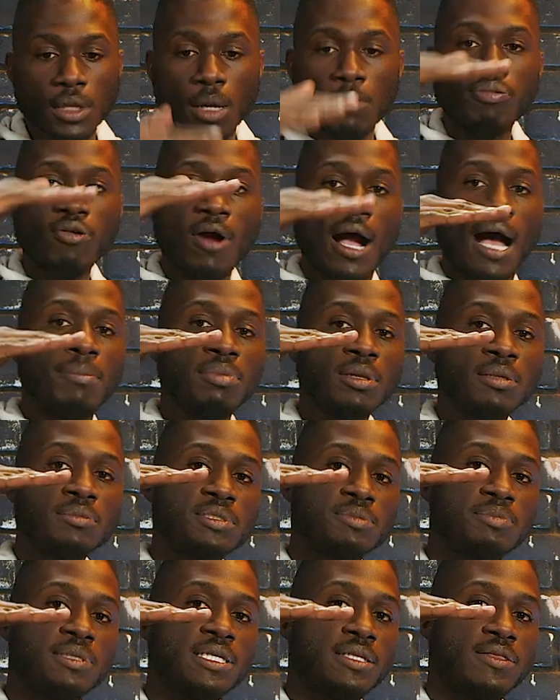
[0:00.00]

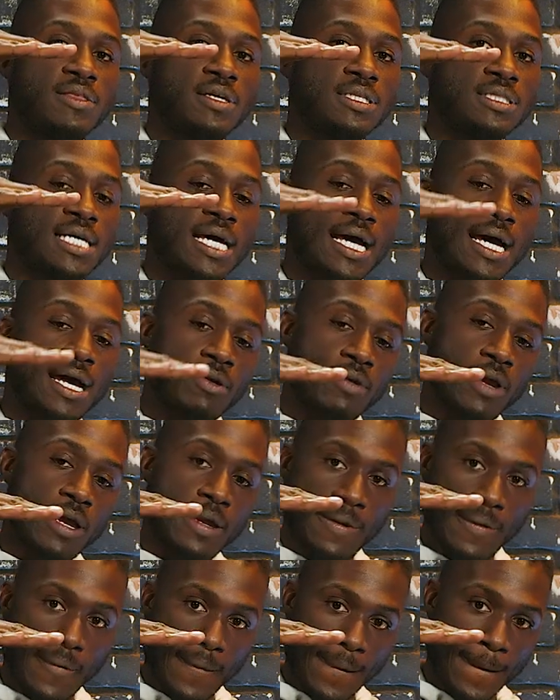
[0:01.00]
Problems be this high,
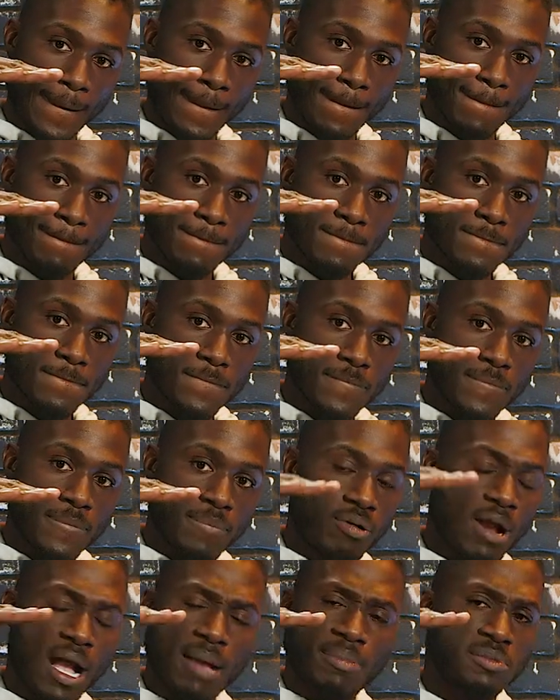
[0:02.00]
right? Mm-hmm.
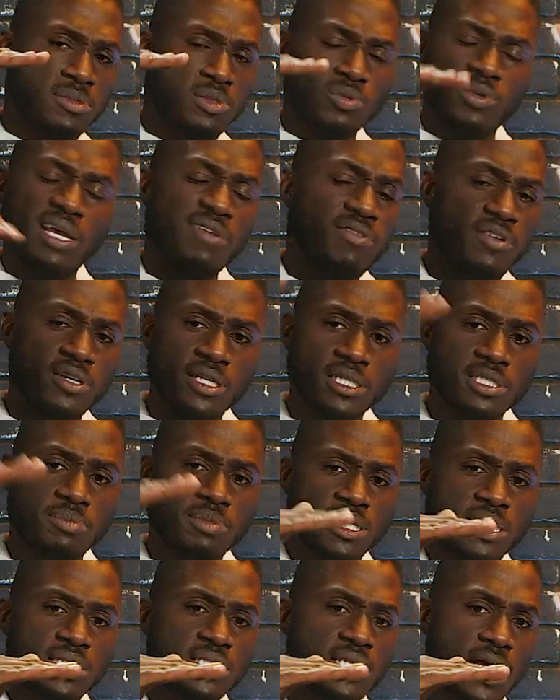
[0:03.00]
Problems, whatever it is,
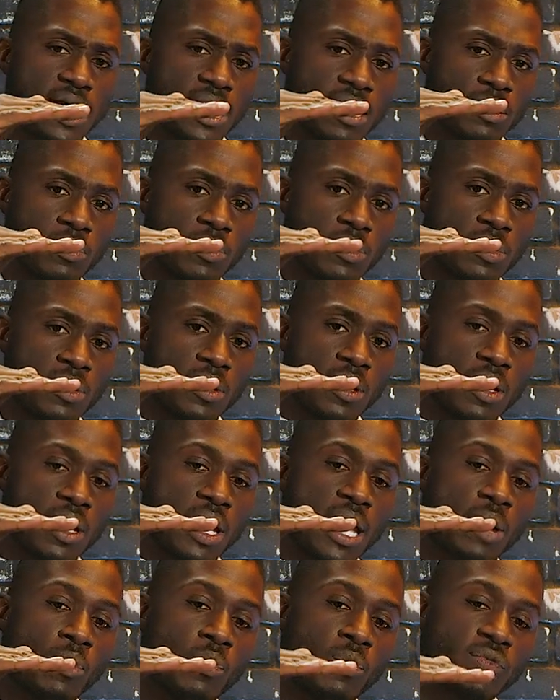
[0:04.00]
be this high.
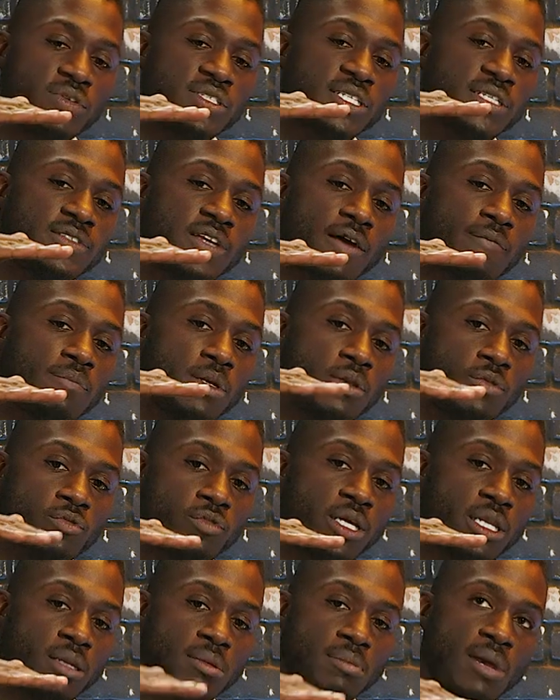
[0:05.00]
And since I've been
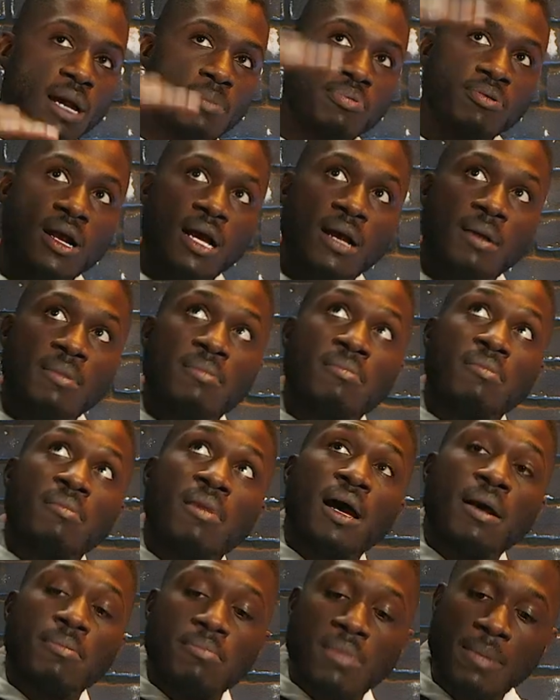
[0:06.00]
reading, my
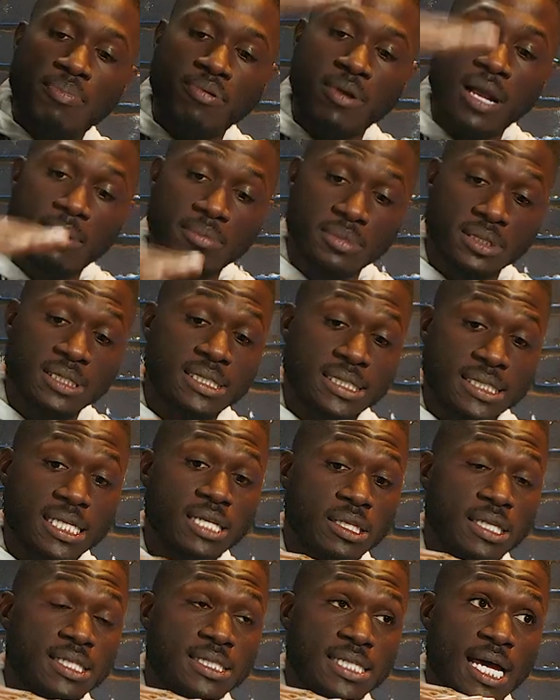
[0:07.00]
problems are
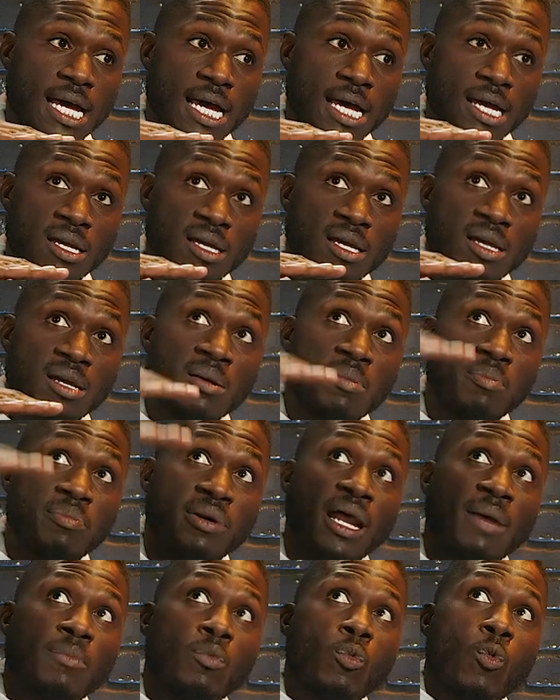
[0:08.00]
still this high, mm-hmm.
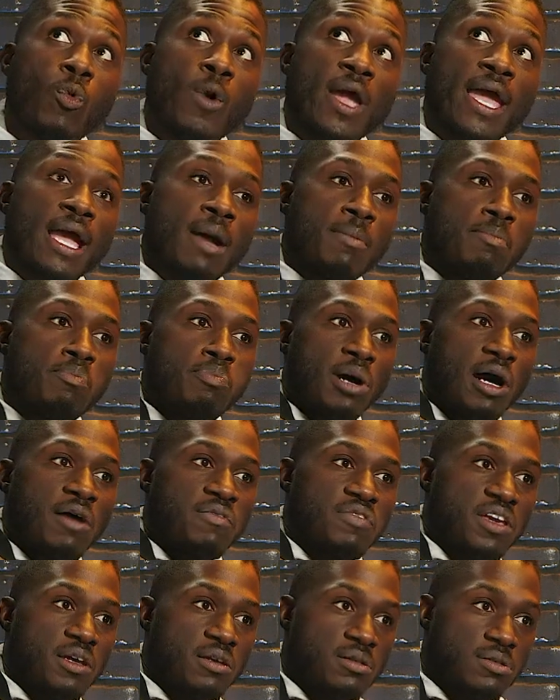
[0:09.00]
but I'm way
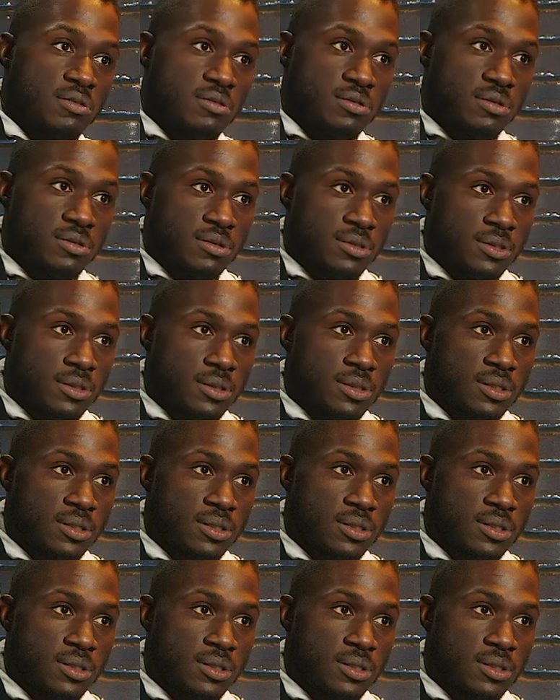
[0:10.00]
above it. Mm-hmm.